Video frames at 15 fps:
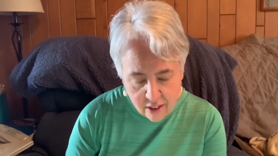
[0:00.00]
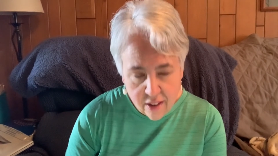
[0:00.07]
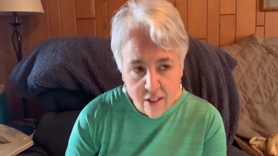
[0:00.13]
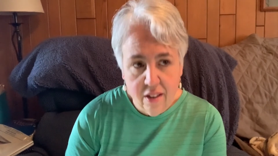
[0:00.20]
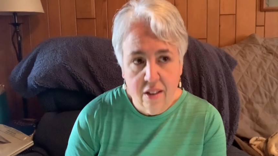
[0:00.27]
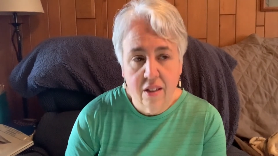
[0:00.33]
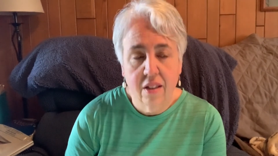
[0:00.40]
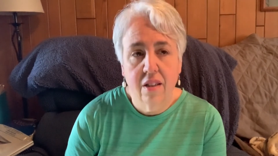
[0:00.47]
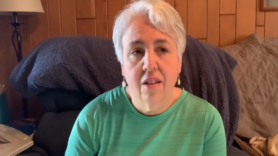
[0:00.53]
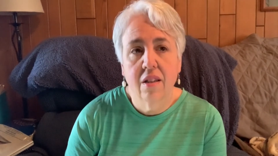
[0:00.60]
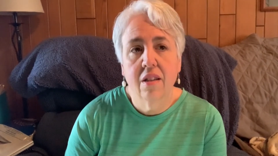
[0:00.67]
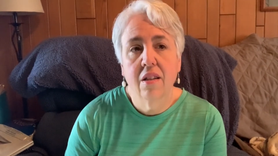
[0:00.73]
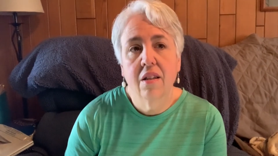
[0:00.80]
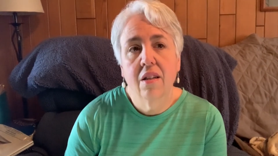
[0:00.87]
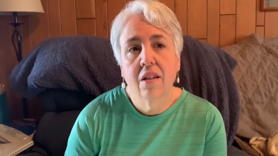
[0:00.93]

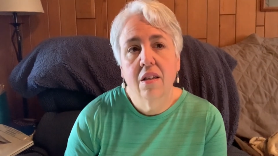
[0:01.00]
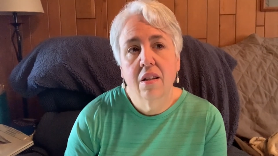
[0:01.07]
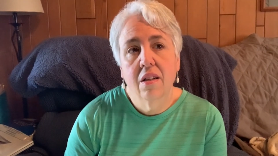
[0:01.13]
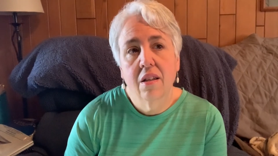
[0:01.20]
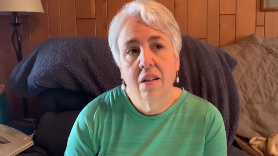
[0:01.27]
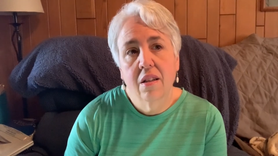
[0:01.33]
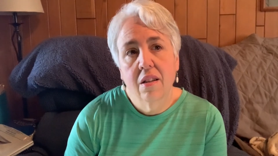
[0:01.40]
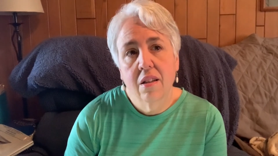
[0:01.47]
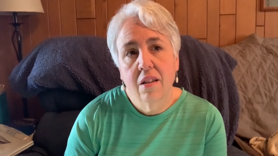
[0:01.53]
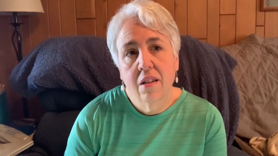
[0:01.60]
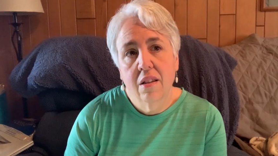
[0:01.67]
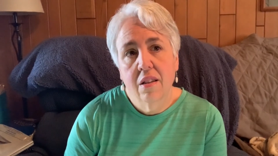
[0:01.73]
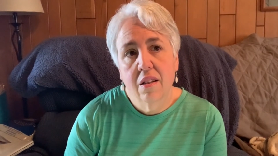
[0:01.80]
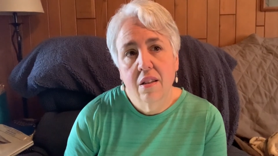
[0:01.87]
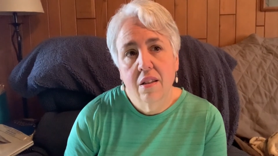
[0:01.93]

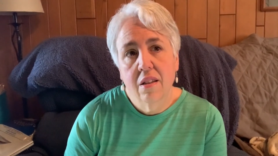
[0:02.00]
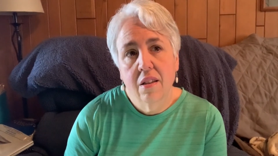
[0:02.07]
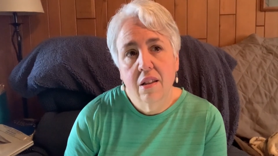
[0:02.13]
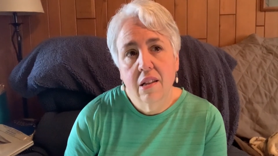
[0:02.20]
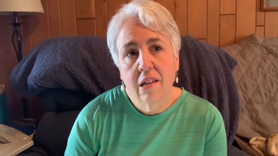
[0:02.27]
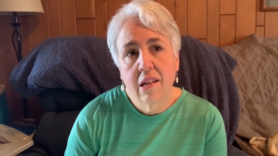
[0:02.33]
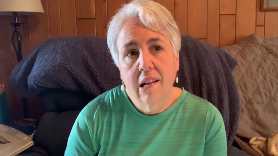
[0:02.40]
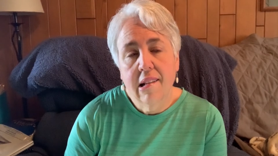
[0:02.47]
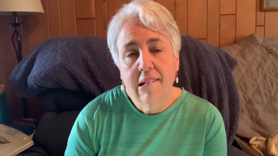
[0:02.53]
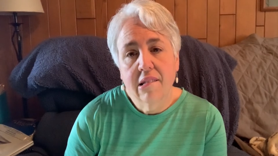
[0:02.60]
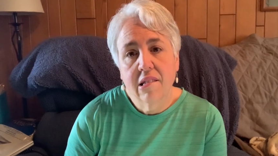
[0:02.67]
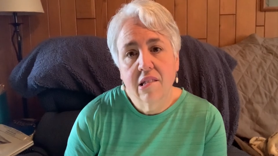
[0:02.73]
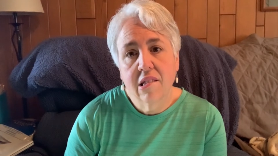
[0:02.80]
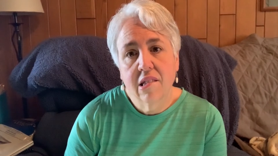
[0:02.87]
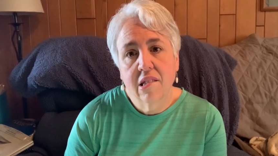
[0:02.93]

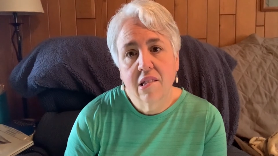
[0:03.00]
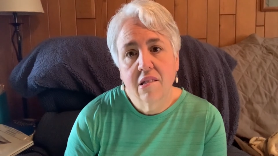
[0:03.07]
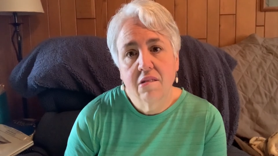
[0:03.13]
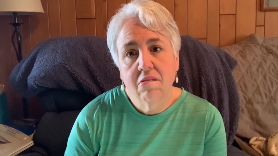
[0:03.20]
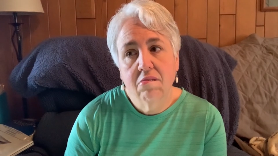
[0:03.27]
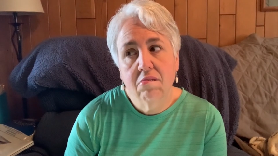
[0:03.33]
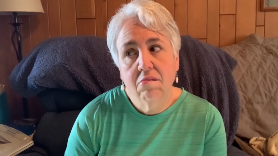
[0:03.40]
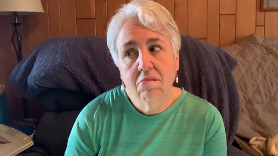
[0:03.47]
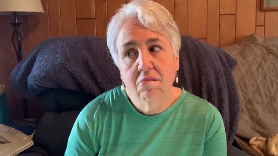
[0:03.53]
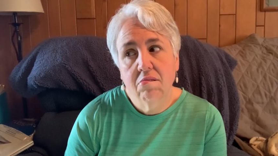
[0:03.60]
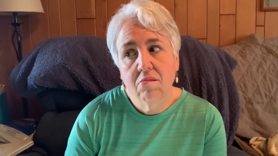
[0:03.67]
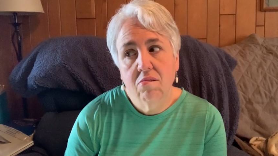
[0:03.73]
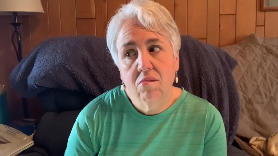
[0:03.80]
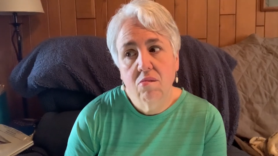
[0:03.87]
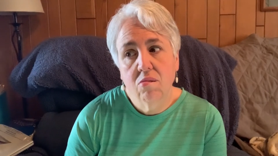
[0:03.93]

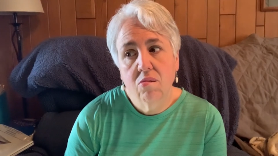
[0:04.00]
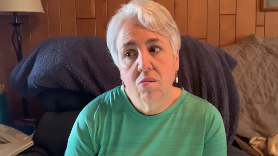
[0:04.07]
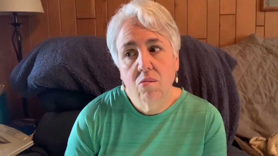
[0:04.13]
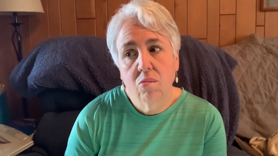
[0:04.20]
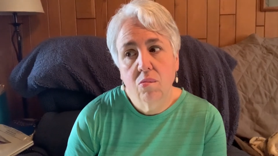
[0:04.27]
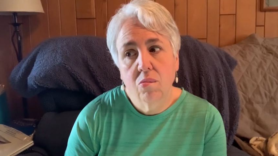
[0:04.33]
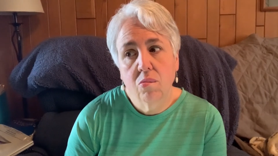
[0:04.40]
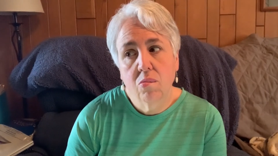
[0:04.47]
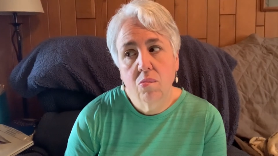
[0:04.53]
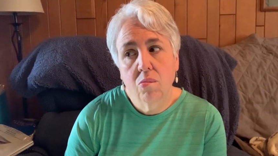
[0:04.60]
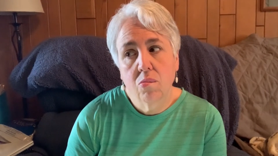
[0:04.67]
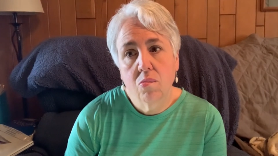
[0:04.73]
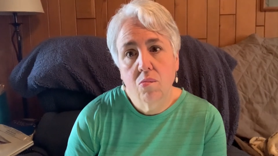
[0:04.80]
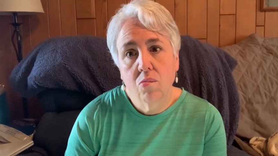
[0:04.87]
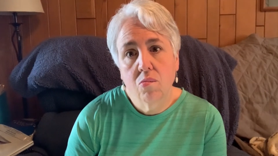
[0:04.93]

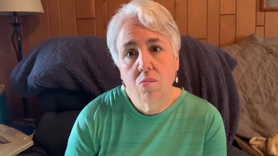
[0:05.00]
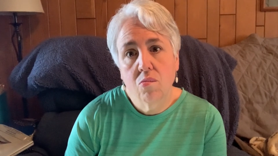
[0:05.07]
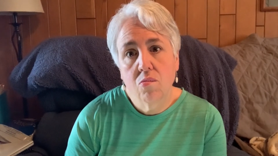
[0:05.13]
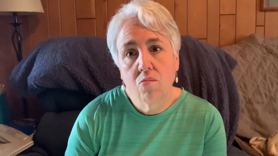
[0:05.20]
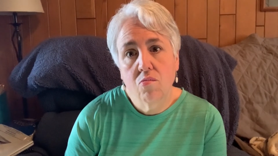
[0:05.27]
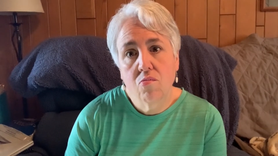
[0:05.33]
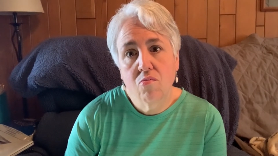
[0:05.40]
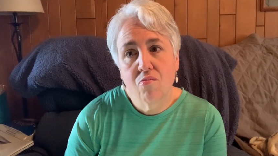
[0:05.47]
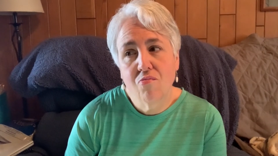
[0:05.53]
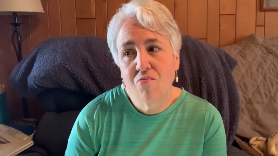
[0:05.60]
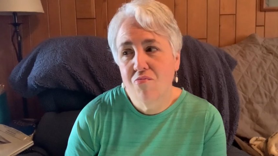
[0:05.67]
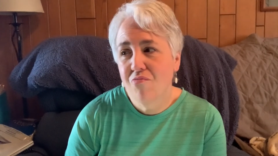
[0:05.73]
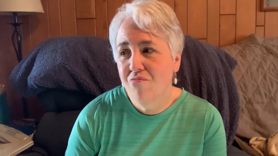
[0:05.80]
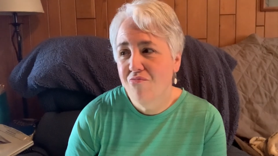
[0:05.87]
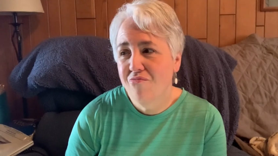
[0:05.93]

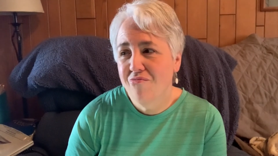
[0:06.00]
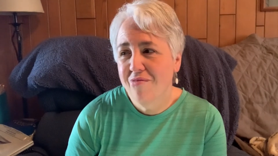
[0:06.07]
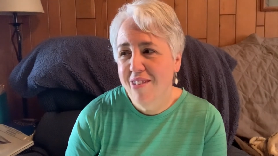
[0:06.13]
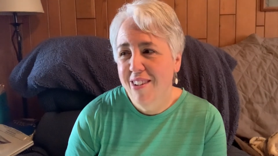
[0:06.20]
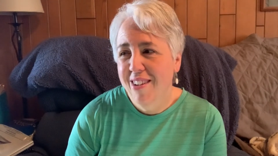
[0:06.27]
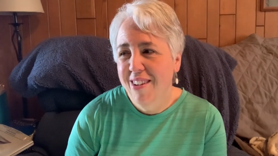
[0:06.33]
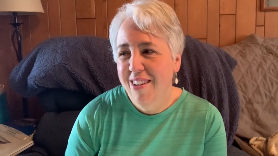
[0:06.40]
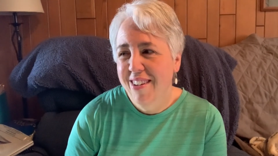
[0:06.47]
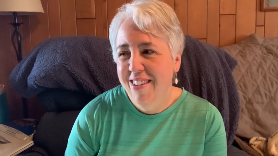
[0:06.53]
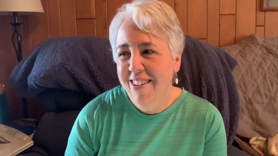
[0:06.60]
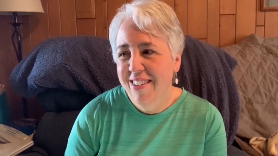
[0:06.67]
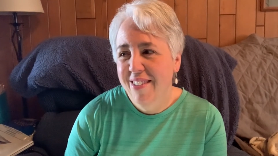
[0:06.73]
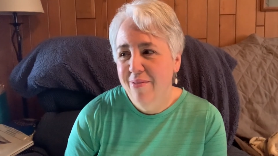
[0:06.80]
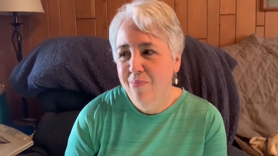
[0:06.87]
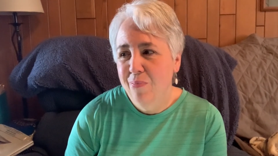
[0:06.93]

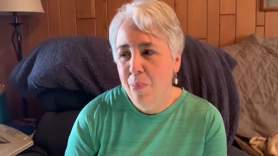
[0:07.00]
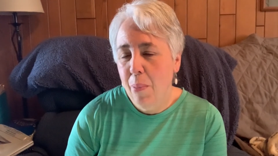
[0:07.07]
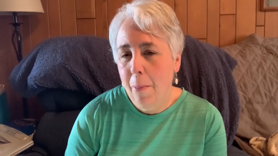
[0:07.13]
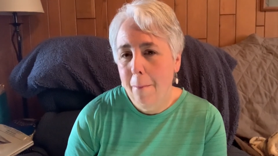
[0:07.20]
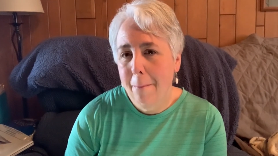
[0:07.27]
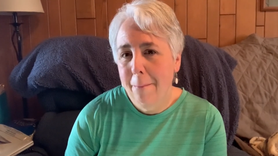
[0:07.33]
[no speech]